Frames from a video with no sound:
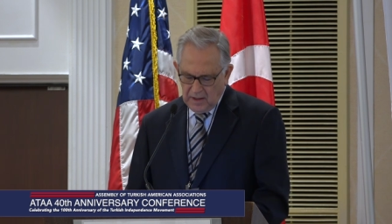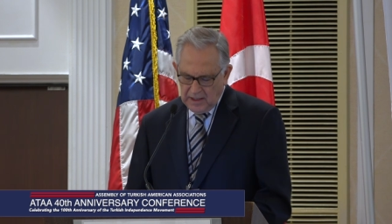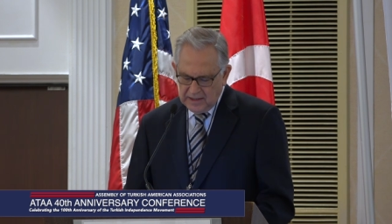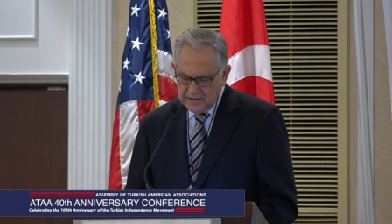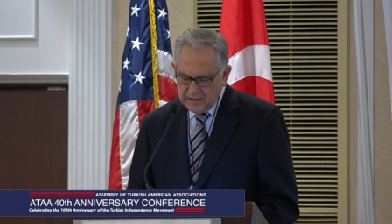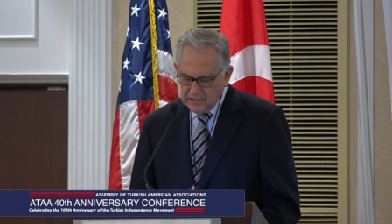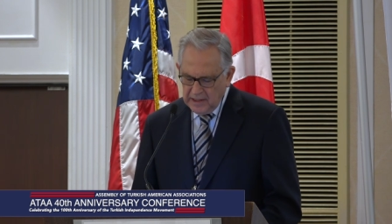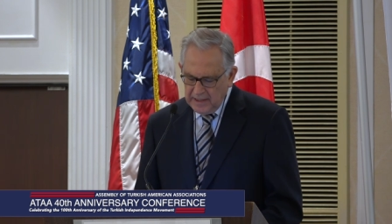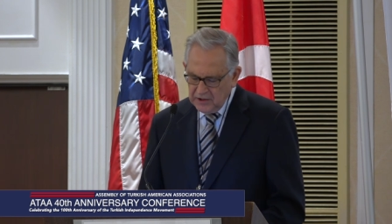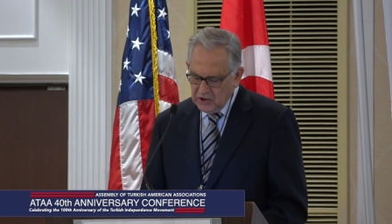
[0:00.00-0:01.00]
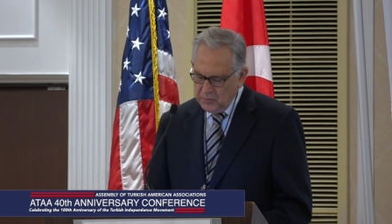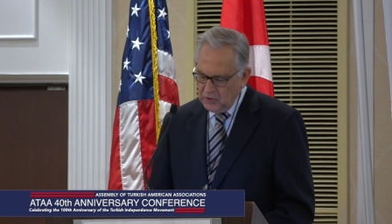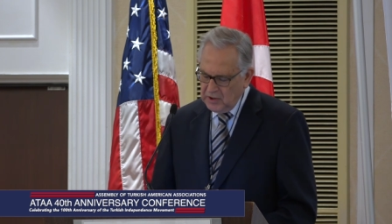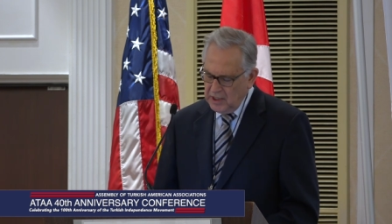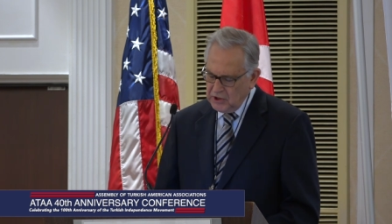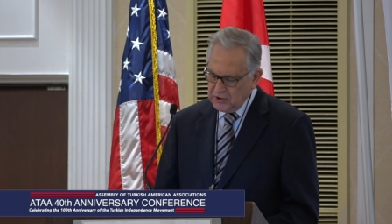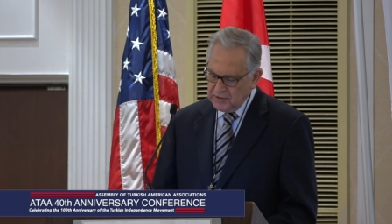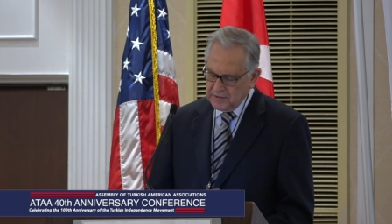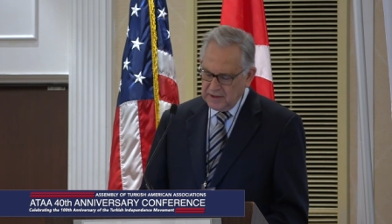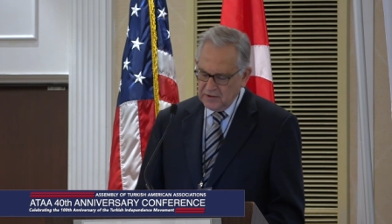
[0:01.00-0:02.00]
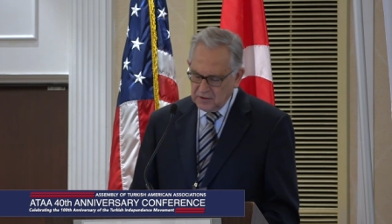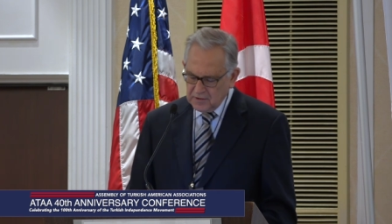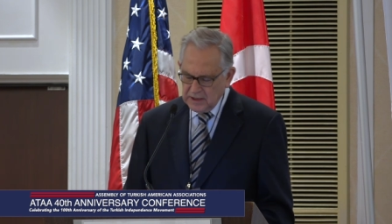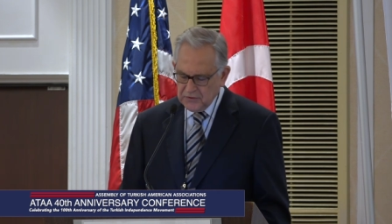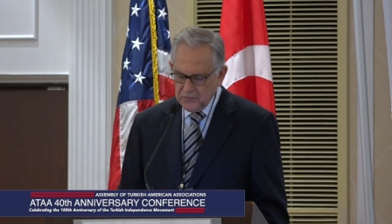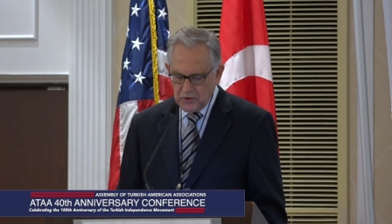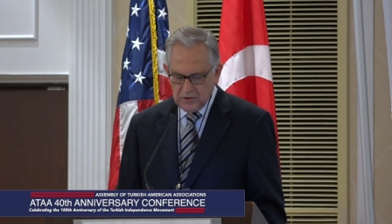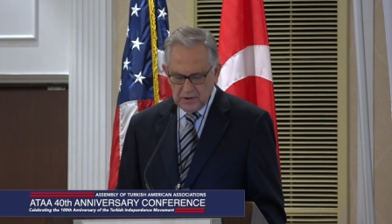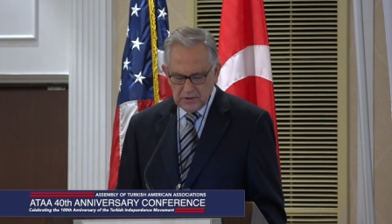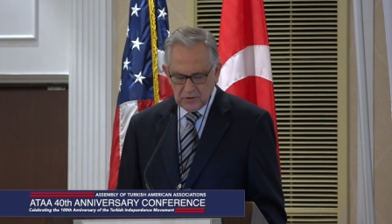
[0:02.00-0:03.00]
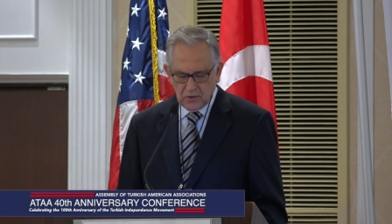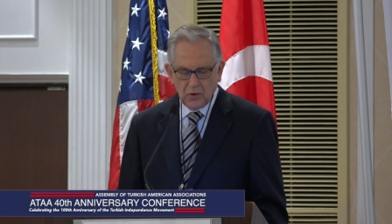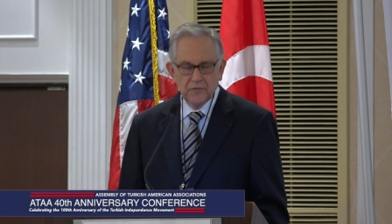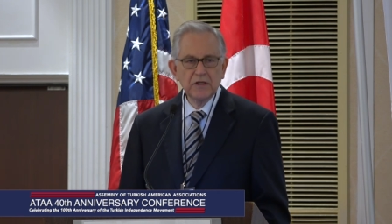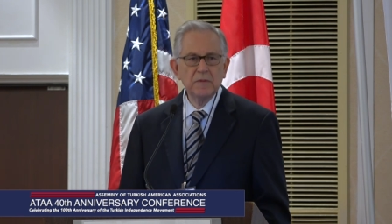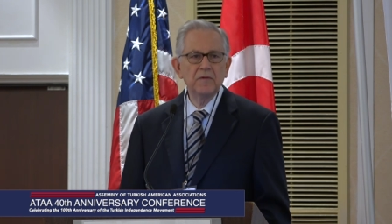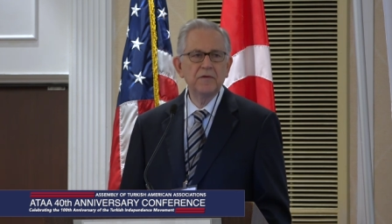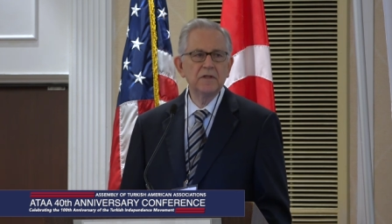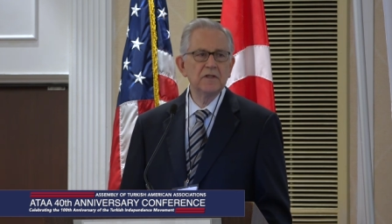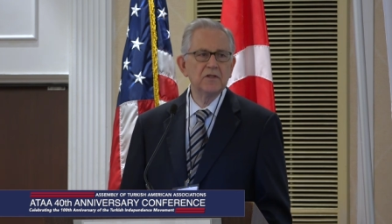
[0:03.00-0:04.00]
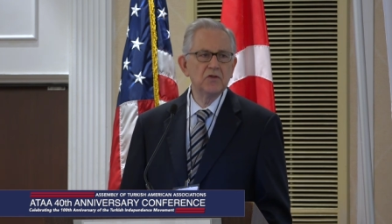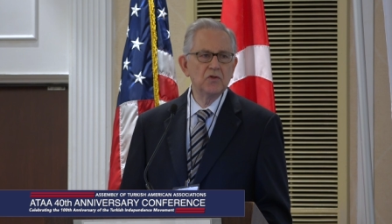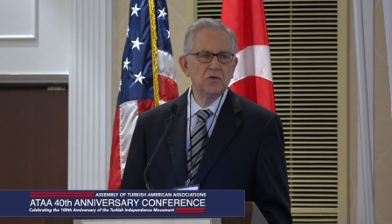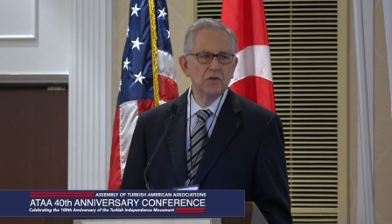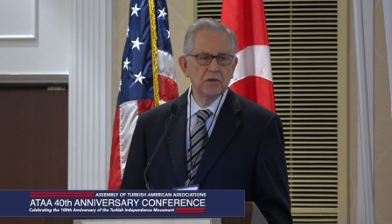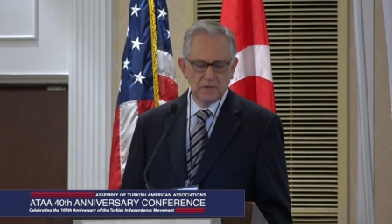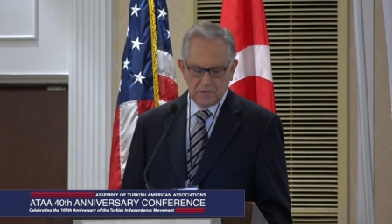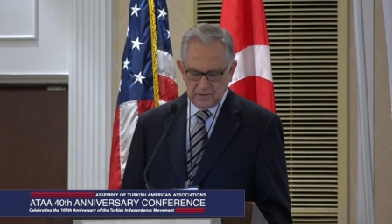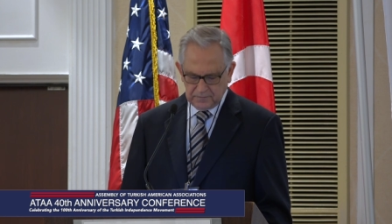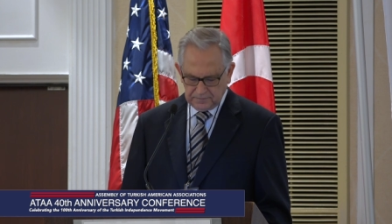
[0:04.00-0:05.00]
and declining reputations and trustworthiness of some of its institutions.